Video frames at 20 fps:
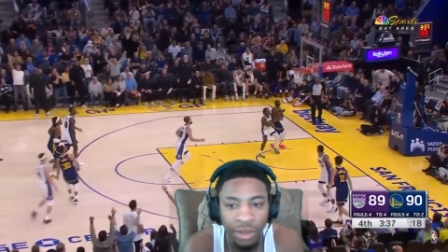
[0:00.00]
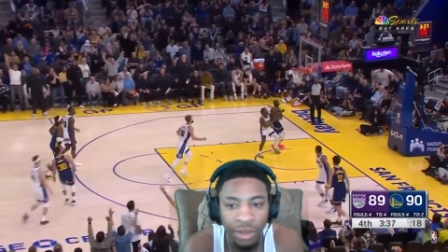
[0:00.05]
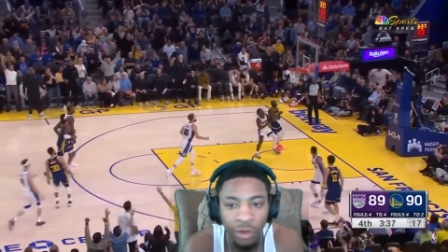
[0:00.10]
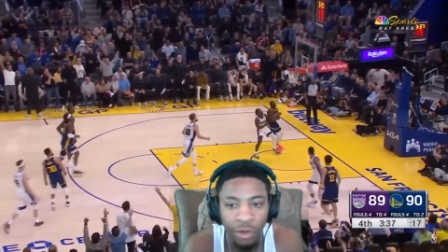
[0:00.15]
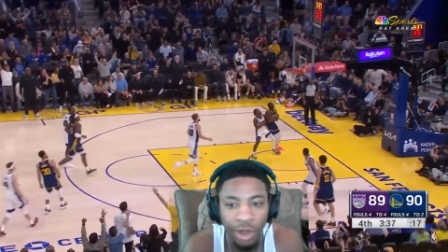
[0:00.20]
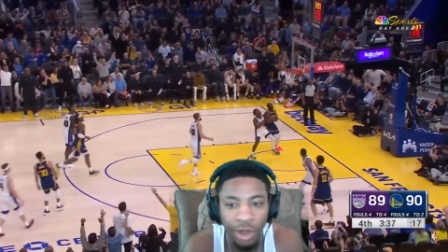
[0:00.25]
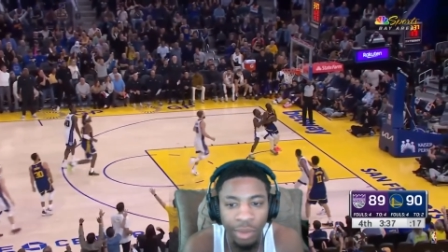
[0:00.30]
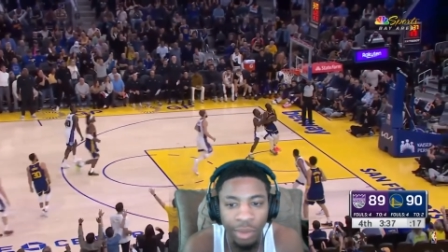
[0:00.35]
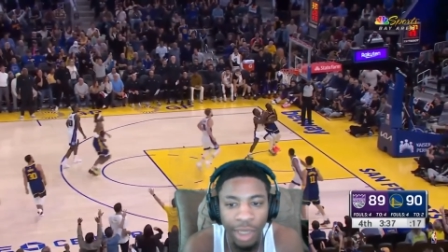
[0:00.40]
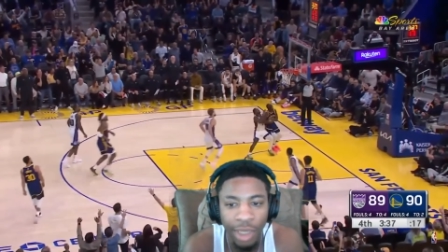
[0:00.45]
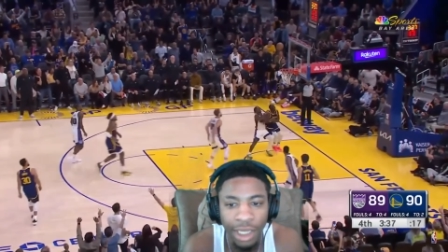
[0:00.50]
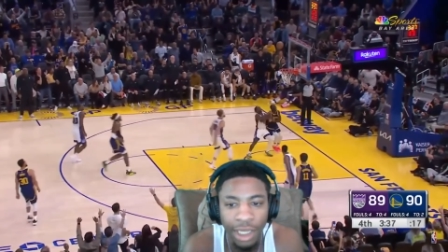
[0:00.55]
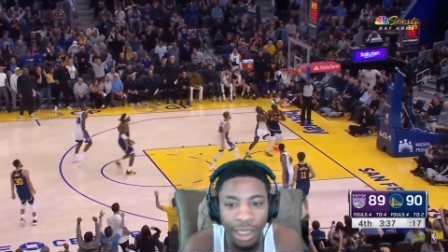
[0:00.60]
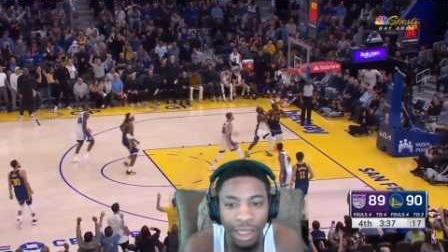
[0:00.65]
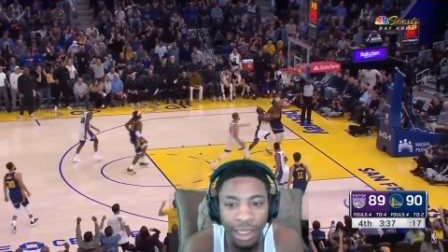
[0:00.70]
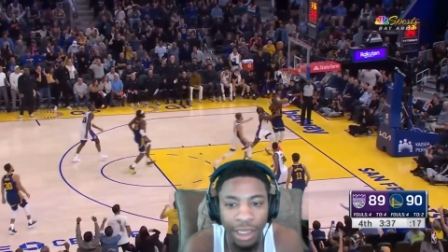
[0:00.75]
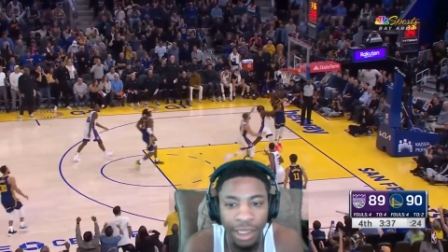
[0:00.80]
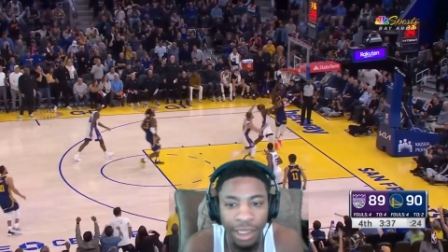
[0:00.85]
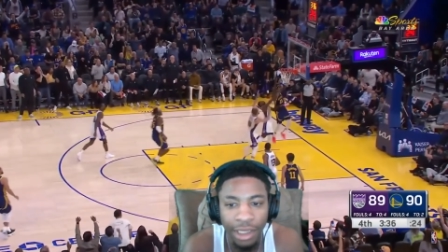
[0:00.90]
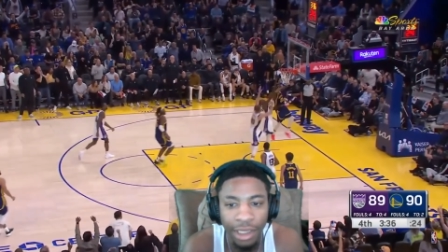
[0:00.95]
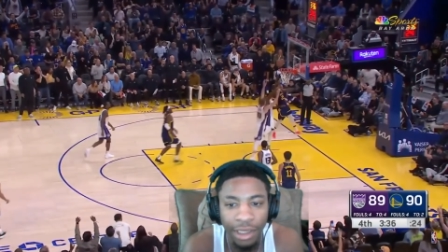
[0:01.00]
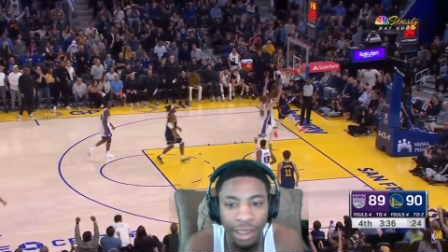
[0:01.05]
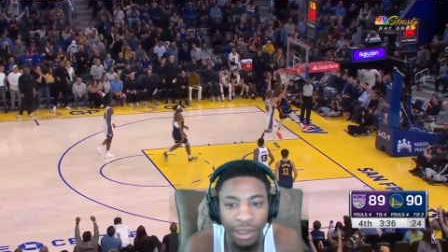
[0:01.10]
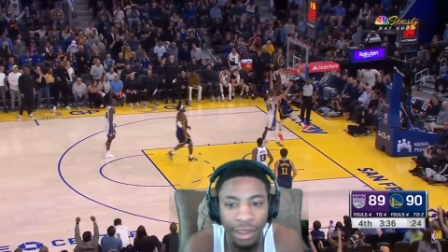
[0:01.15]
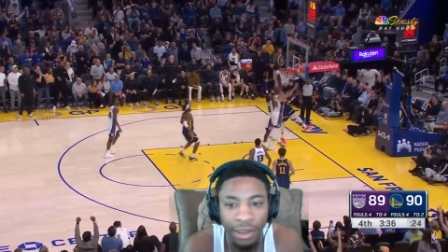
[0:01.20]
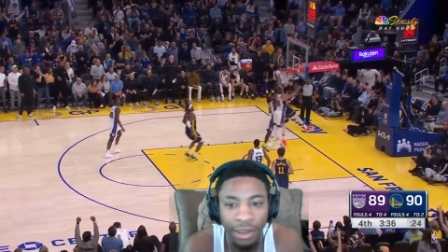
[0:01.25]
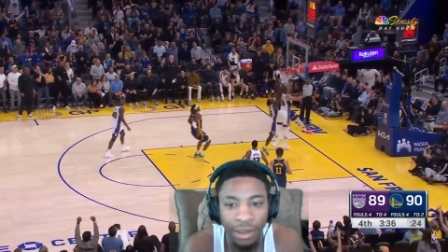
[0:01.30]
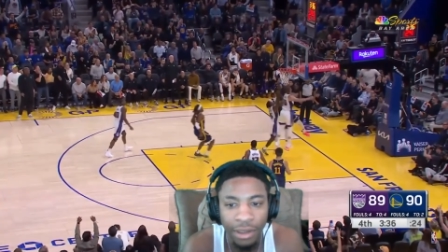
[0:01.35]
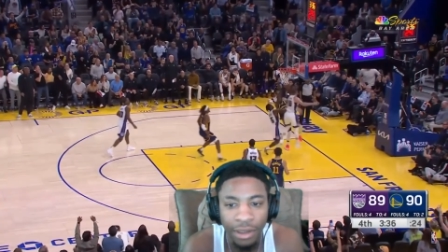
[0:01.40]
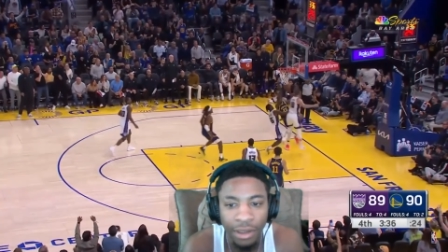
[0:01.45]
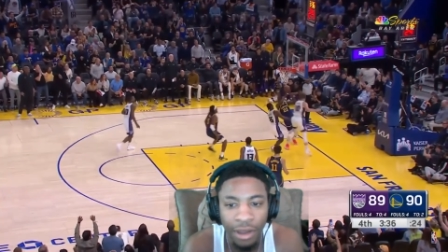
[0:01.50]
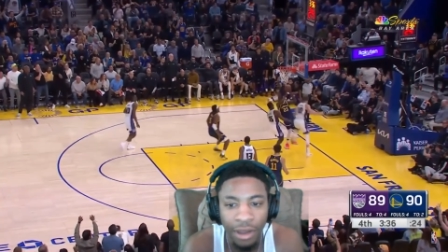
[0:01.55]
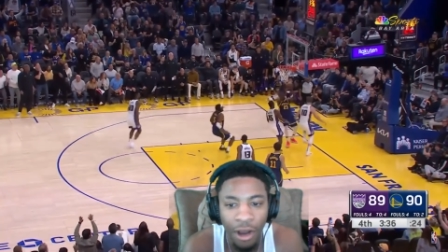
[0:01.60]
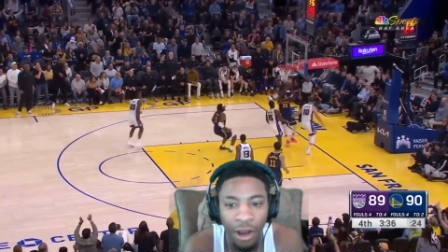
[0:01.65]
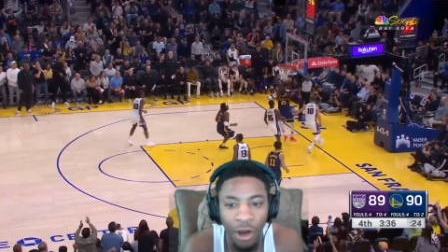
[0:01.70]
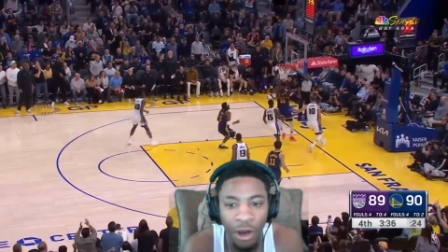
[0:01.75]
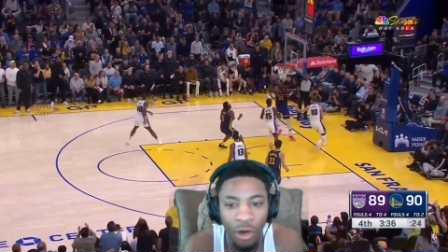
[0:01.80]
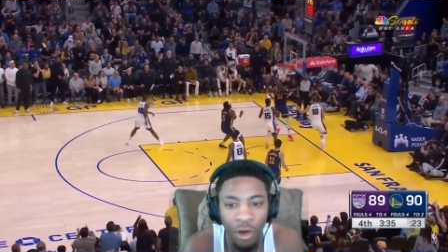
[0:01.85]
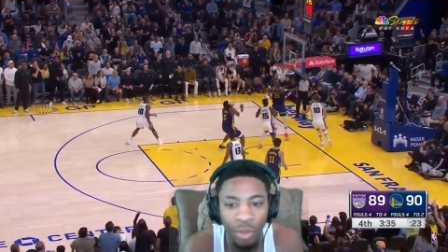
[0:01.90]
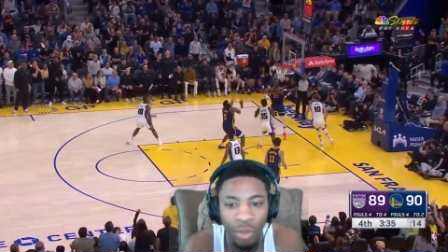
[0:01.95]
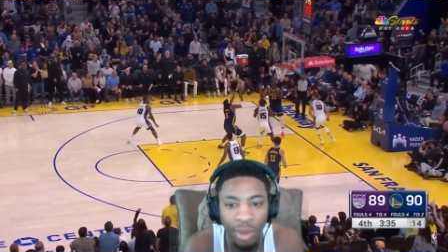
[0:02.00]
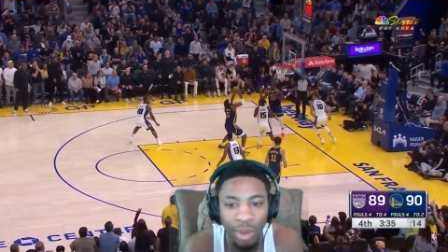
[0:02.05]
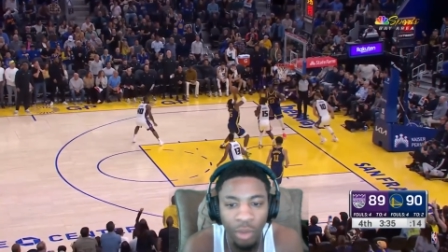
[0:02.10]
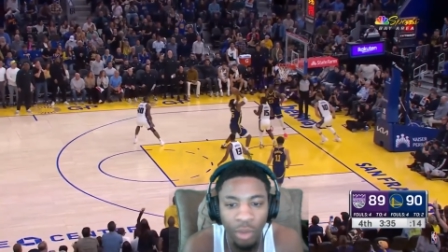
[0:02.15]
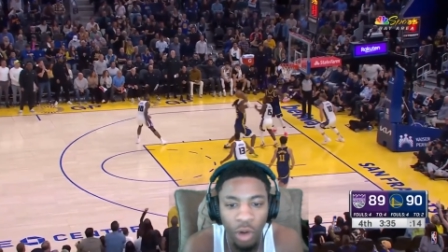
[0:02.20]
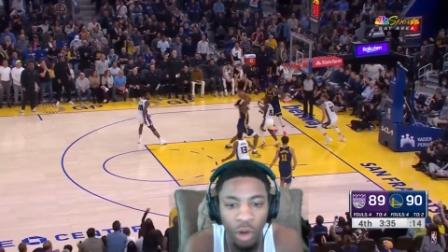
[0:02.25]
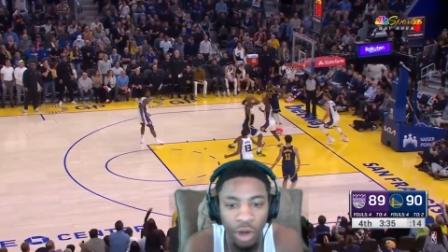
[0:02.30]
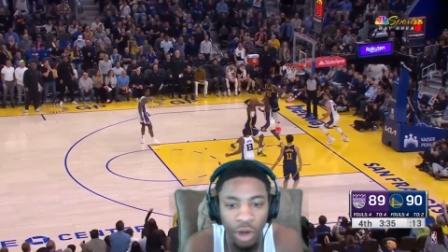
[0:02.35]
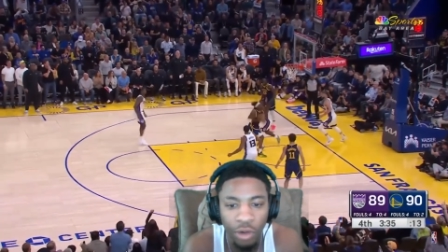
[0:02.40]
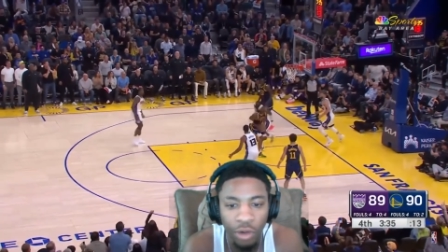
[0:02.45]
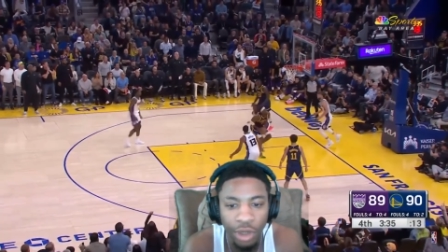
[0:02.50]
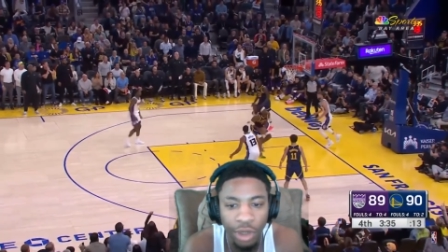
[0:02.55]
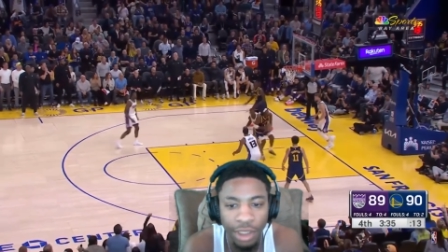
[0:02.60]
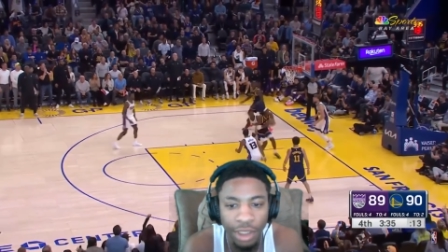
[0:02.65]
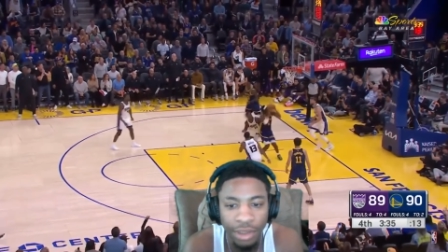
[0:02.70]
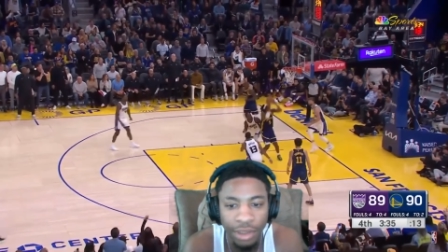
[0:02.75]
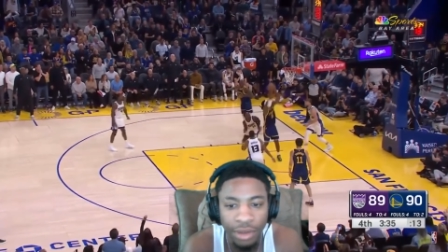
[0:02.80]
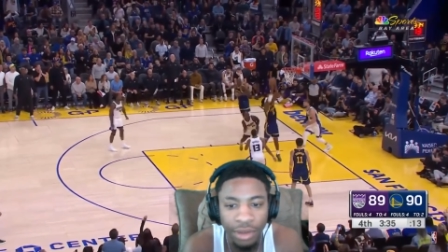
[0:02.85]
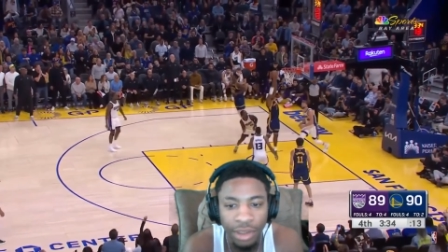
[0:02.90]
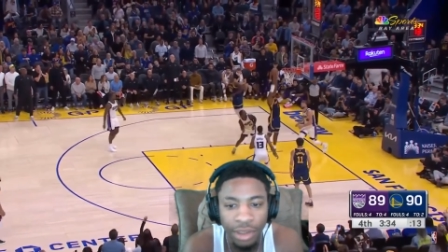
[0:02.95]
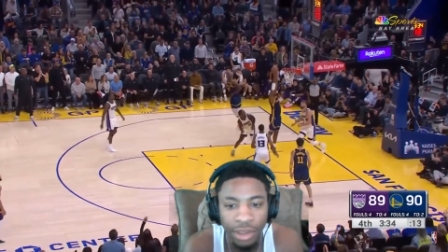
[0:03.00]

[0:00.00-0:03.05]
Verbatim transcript: Green Bean. Oh, big boy Green.